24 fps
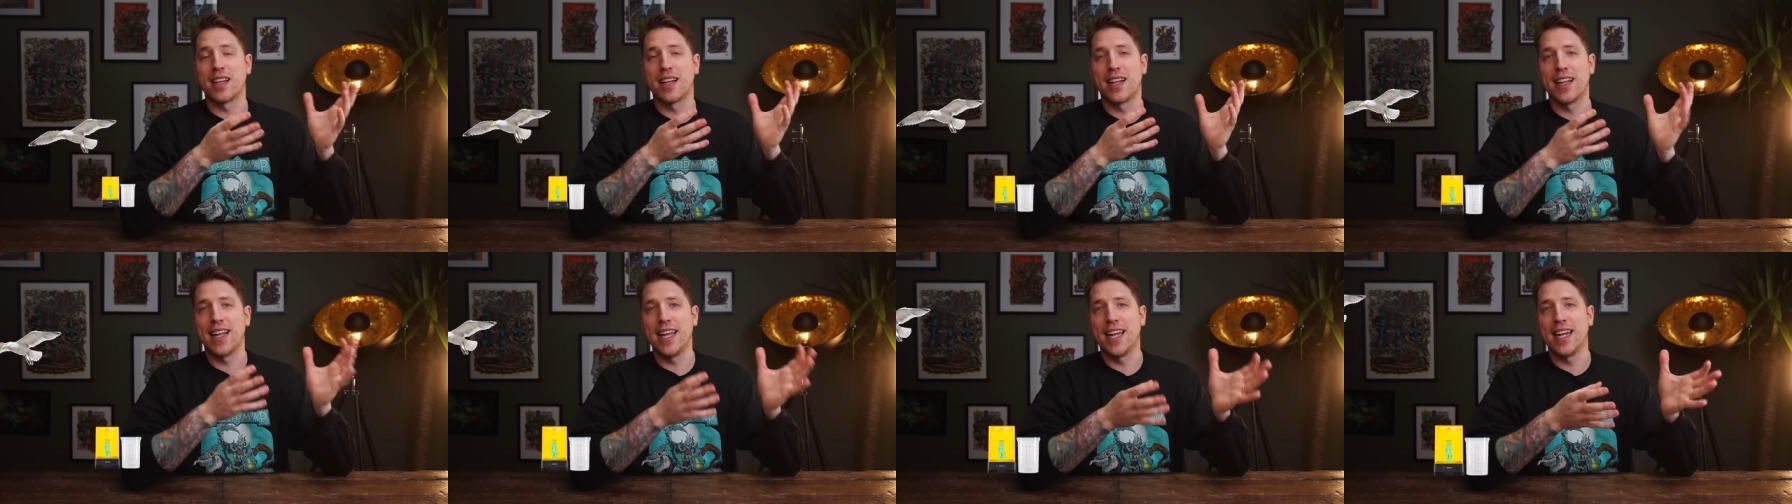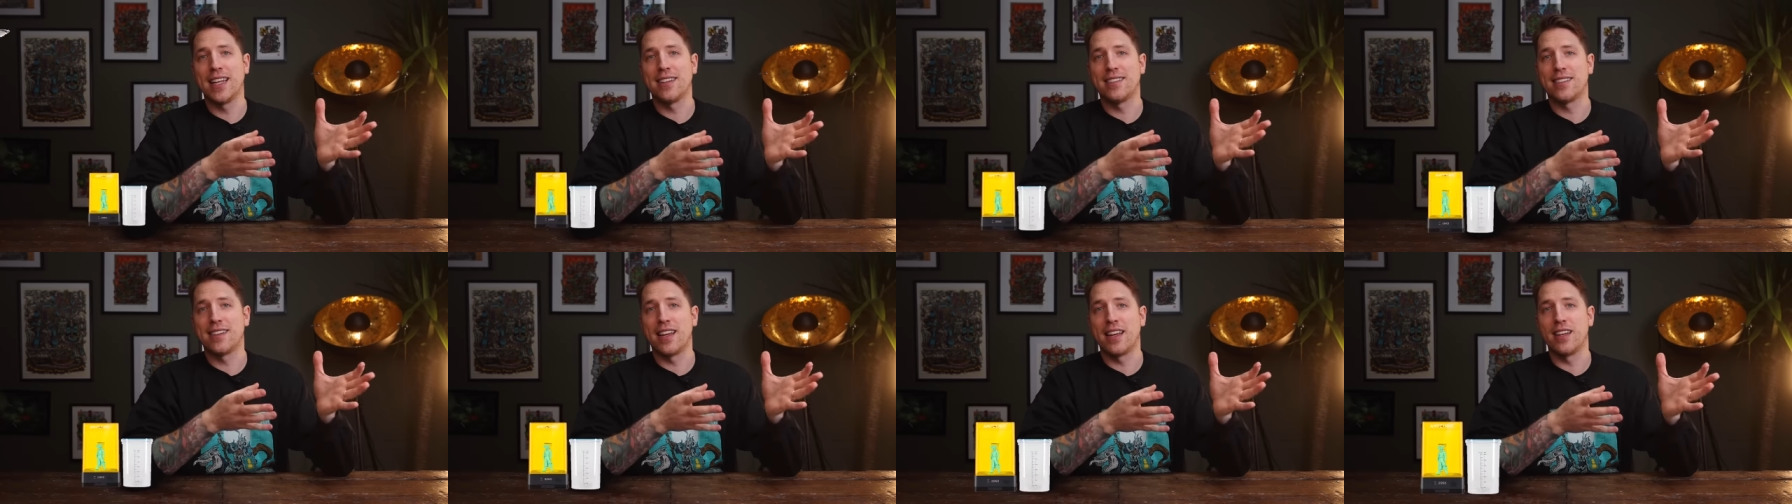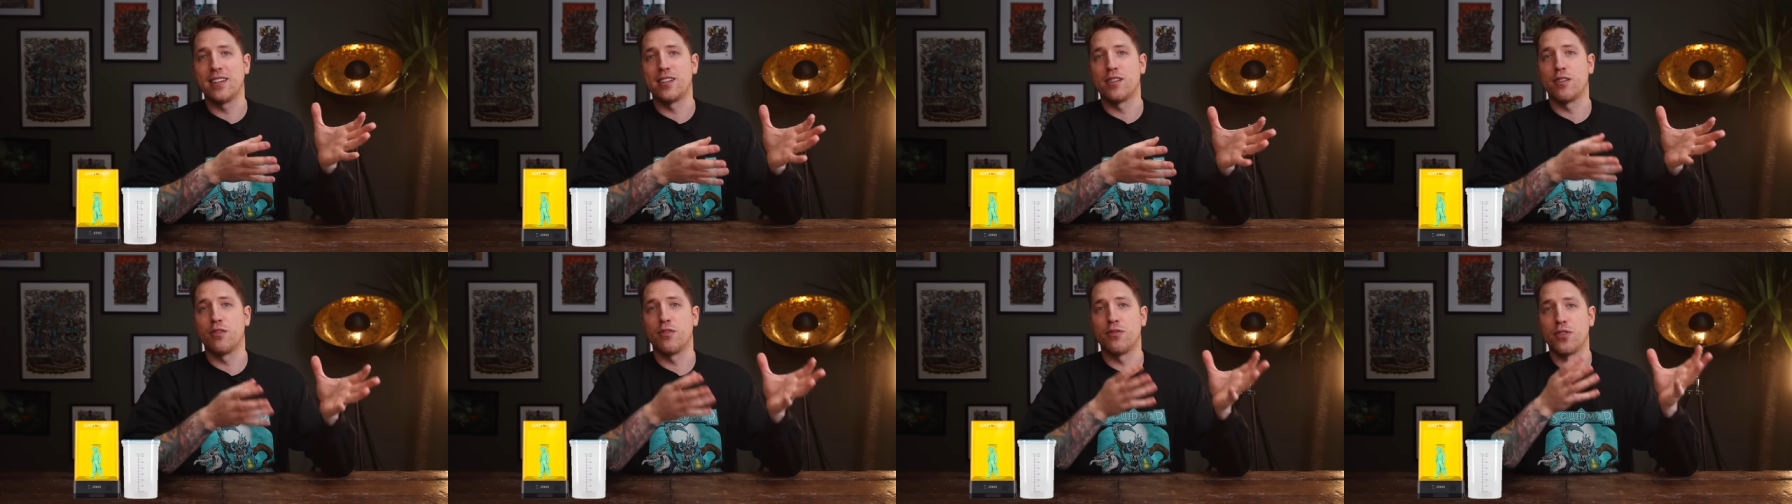cleaning
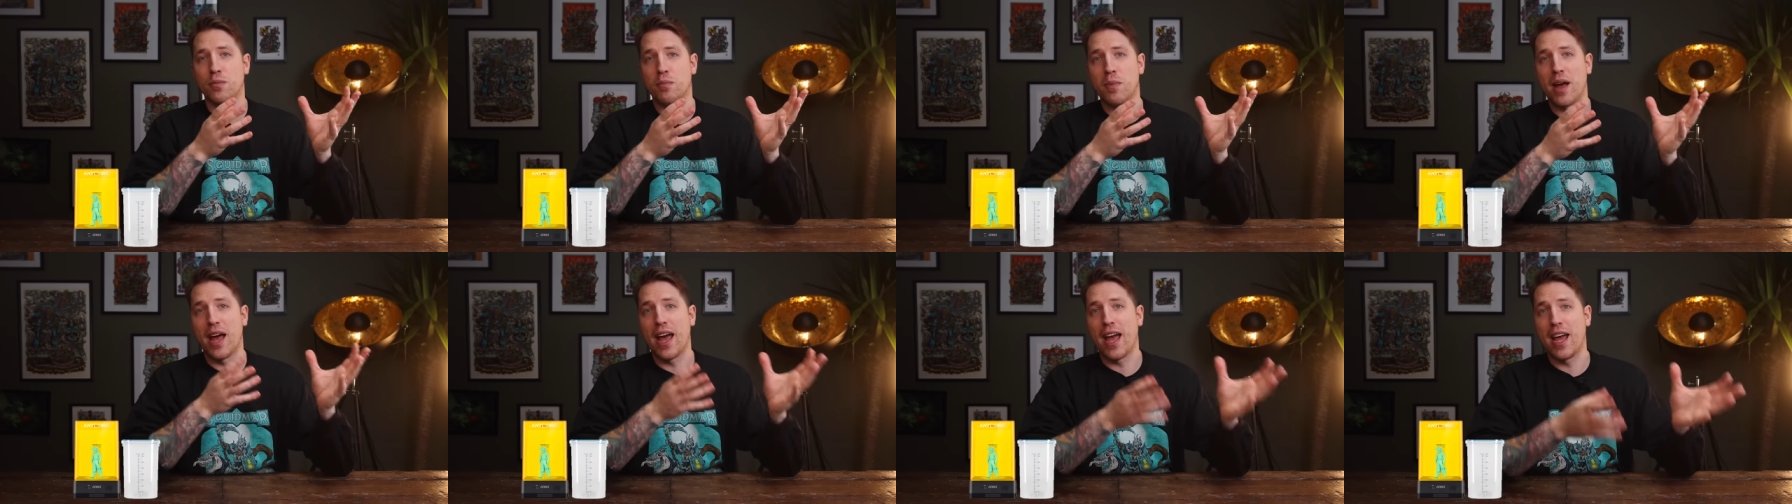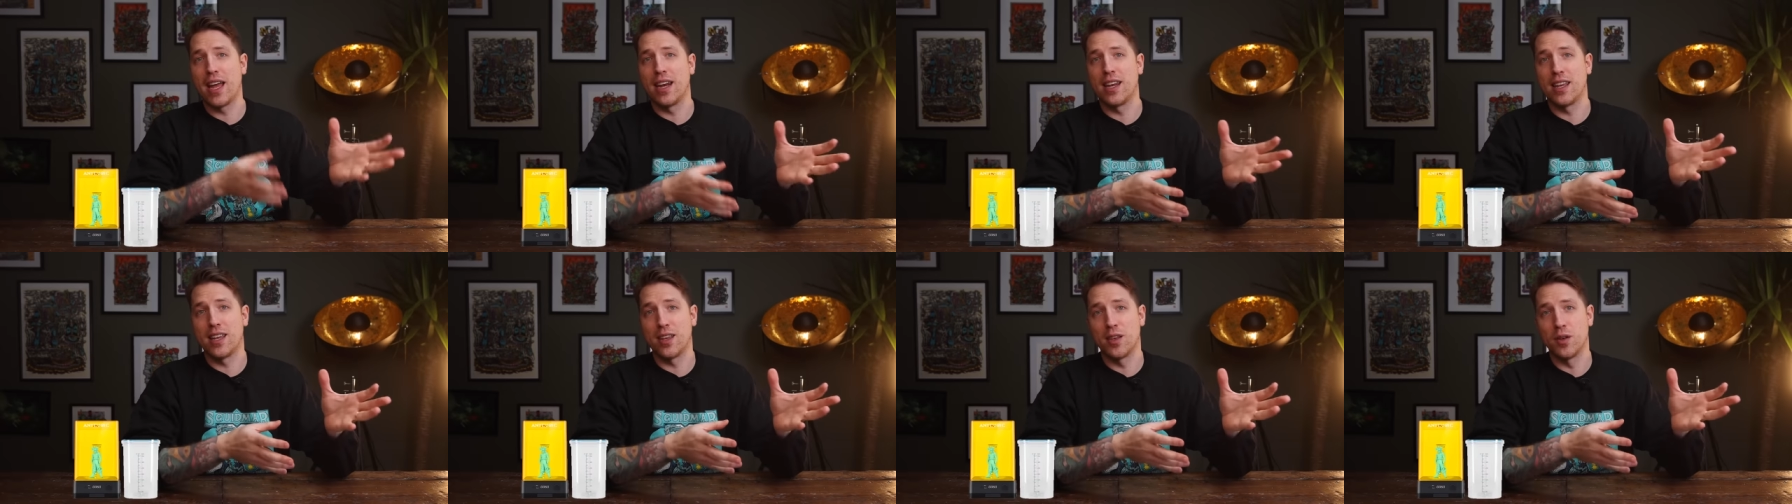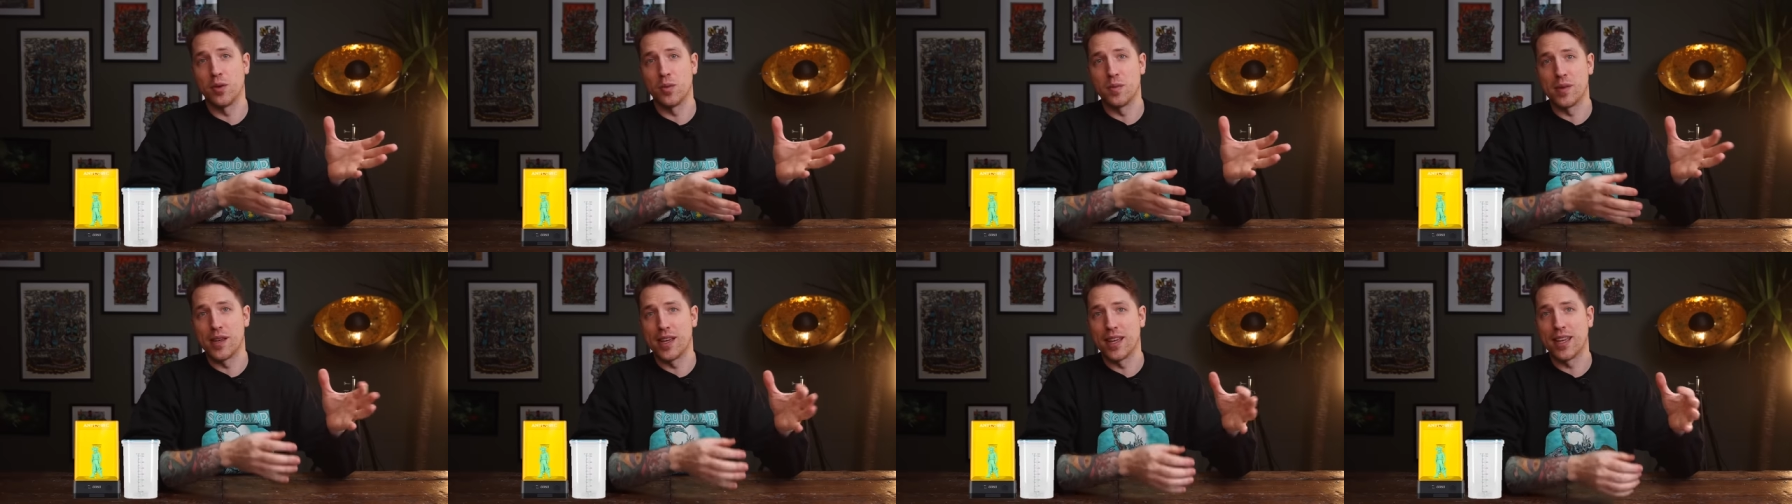station from
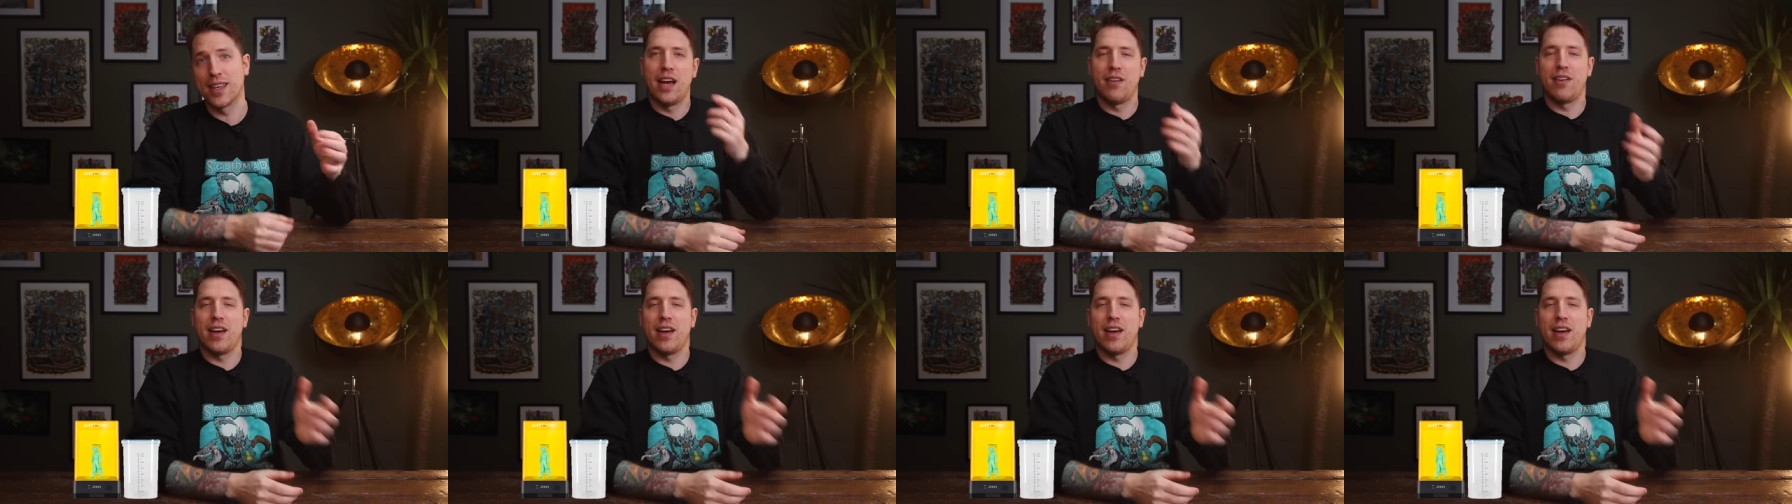Anycubic.